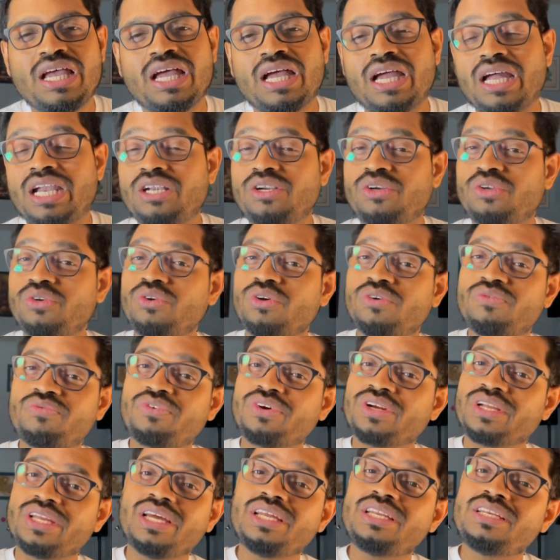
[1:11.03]
and do not
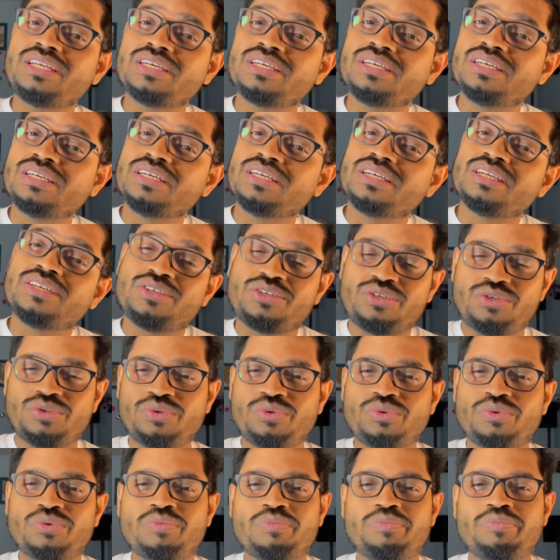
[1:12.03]
forget to
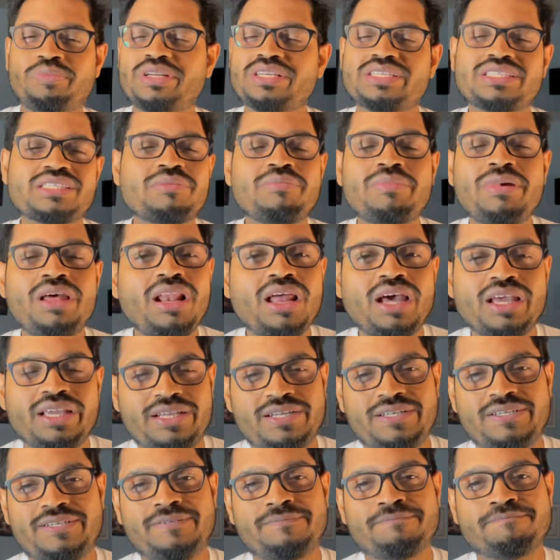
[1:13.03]
press the bell icon.